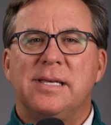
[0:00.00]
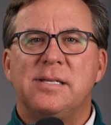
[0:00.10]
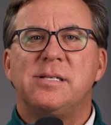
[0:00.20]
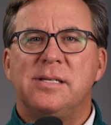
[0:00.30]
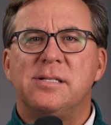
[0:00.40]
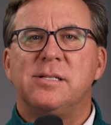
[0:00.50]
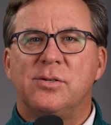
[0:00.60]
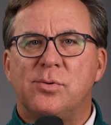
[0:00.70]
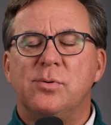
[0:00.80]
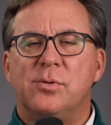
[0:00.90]
This is the
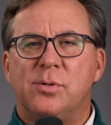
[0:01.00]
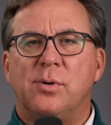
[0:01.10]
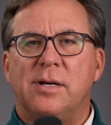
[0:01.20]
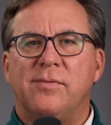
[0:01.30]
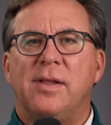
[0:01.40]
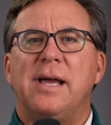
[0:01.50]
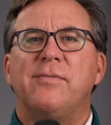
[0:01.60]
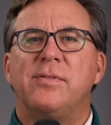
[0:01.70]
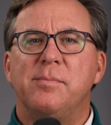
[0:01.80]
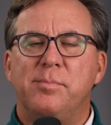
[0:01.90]
true joy of
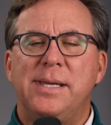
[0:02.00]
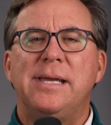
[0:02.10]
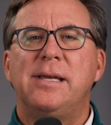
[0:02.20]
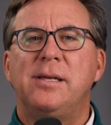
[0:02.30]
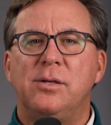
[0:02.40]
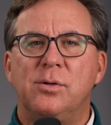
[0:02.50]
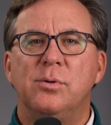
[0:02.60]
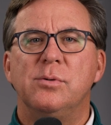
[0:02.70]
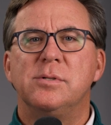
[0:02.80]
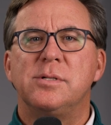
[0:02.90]
life, the being
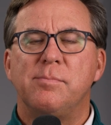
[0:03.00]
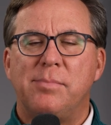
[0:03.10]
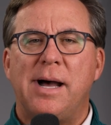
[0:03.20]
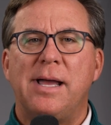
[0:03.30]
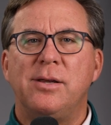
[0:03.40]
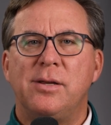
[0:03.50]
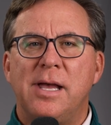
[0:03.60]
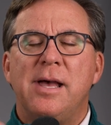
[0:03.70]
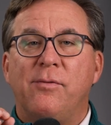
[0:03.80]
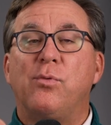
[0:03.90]
used by
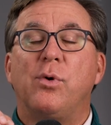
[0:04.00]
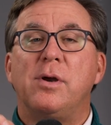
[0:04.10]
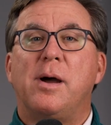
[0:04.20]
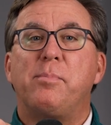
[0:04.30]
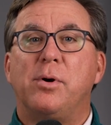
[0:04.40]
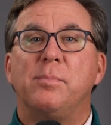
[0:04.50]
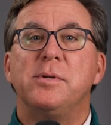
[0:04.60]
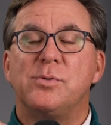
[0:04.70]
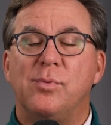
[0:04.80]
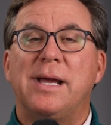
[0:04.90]
for a
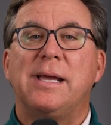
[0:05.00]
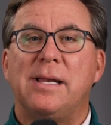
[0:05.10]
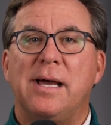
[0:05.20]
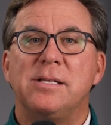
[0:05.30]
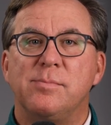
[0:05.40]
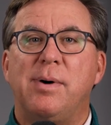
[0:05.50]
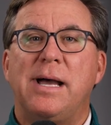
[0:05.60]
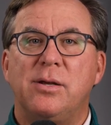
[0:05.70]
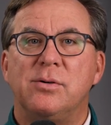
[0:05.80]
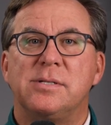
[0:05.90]
purpose recognized
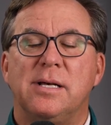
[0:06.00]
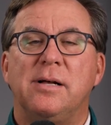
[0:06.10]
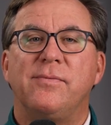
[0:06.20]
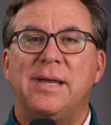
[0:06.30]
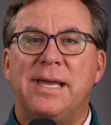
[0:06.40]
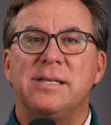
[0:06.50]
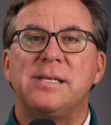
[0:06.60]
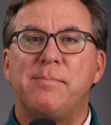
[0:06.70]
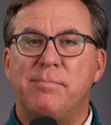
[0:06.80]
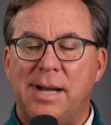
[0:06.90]
by yourself as
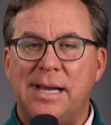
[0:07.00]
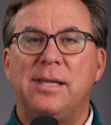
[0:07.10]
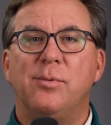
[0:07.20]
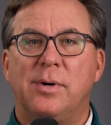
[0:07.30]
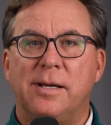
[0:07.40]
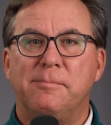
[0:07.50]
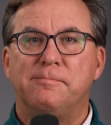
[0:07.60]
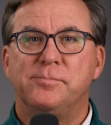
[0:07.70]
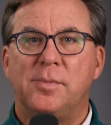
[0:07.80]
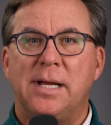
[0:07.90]
a mighty one,
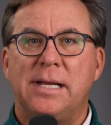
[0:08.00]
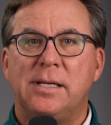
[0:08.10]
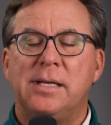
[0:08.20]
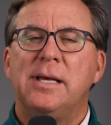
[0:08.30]
right?